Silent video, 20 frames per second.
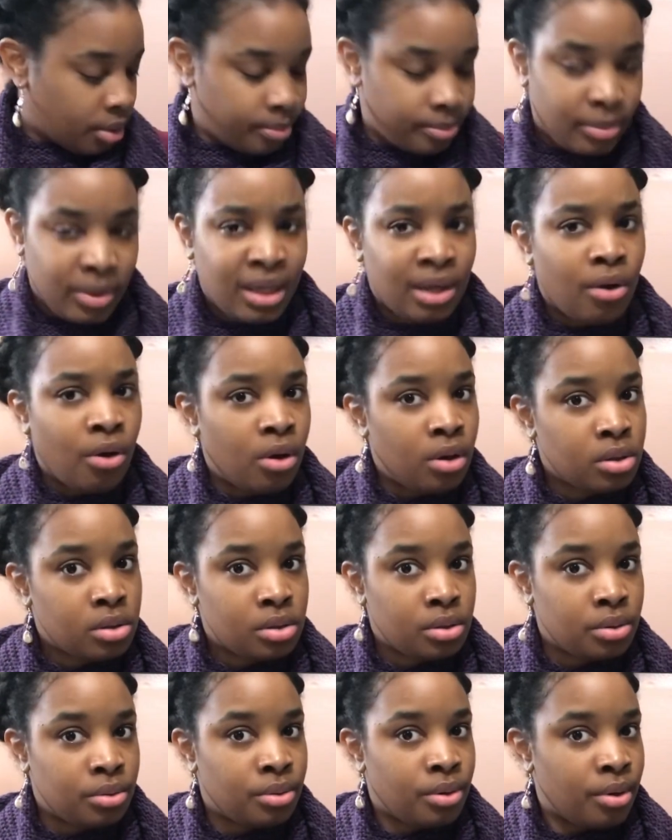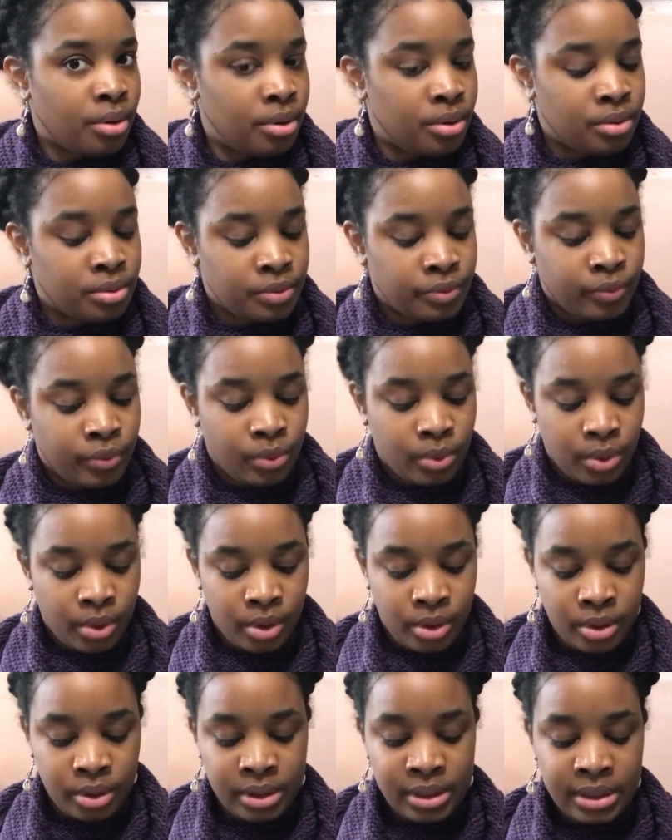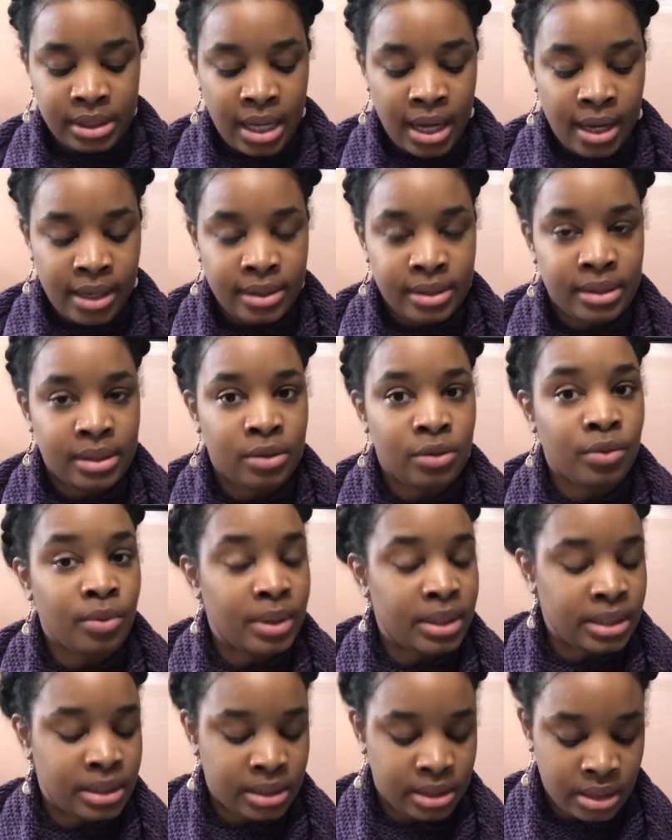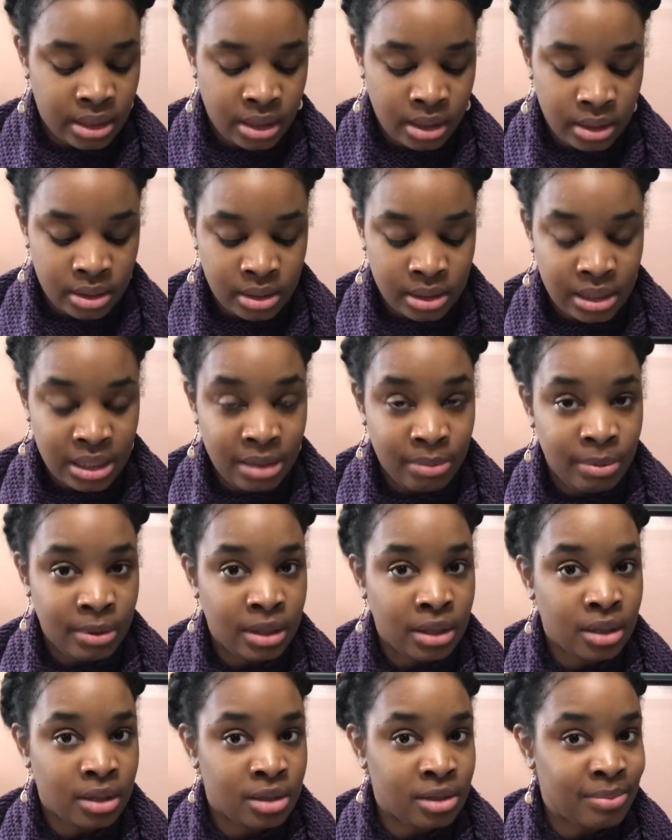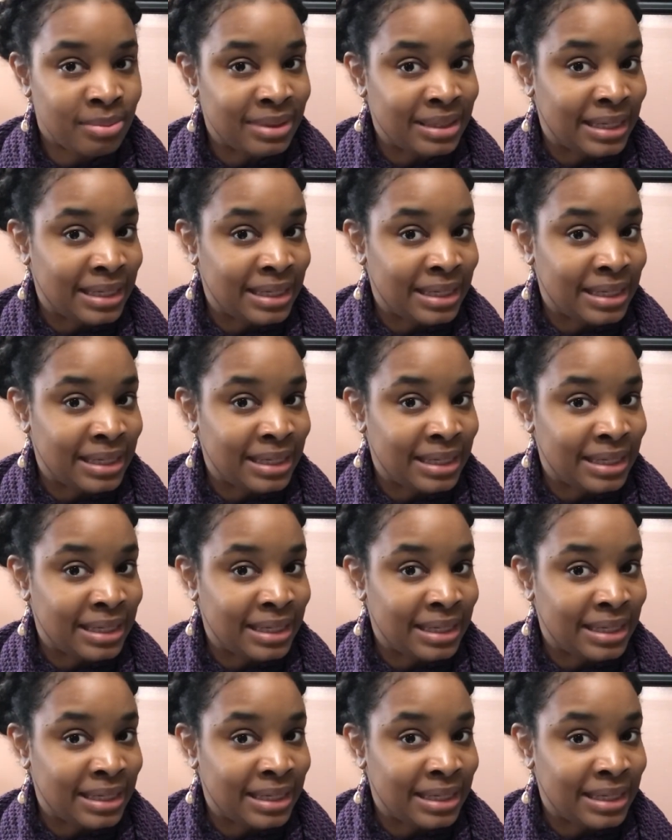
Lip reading: It also calls for size US 6 DPNs, but